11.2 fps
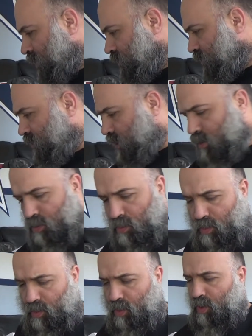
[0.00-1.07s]

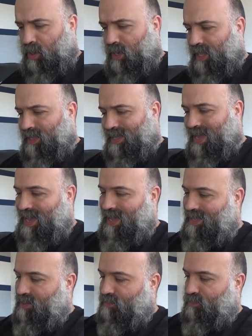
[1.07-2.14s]
So all I
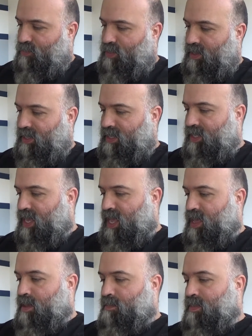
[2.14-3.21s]
kind of really
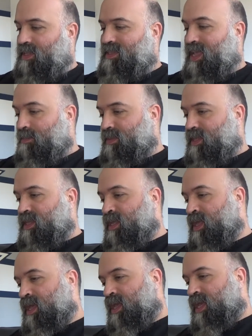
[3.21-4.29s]
am attempting
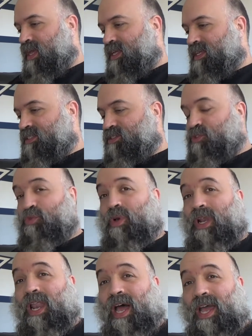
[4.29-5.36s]
is to
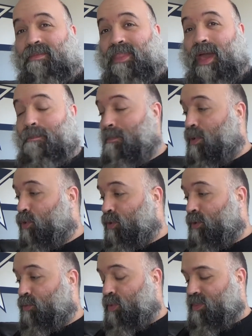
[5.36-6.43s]
climb that
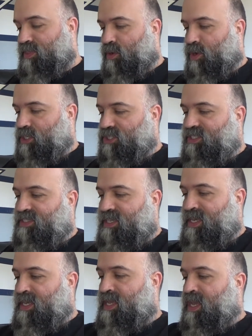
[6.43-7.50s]
boulder with the
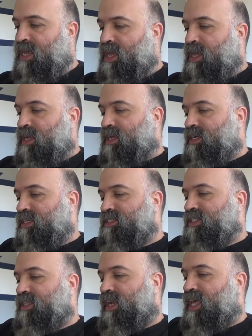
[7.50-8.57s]
RGT. Because
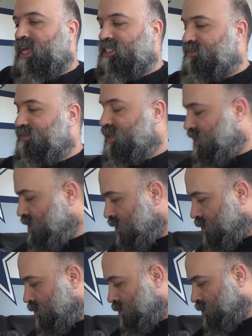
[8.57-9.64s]
in the last
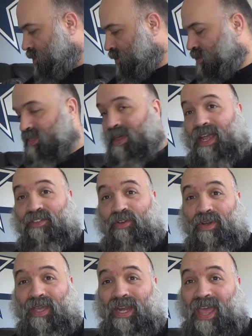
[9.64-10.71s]
video that I
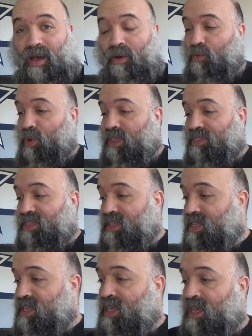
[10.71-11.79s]
took it out with
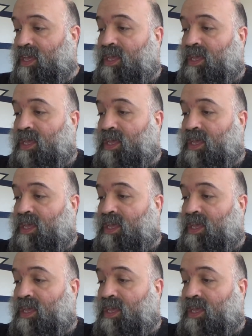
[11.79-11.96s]
the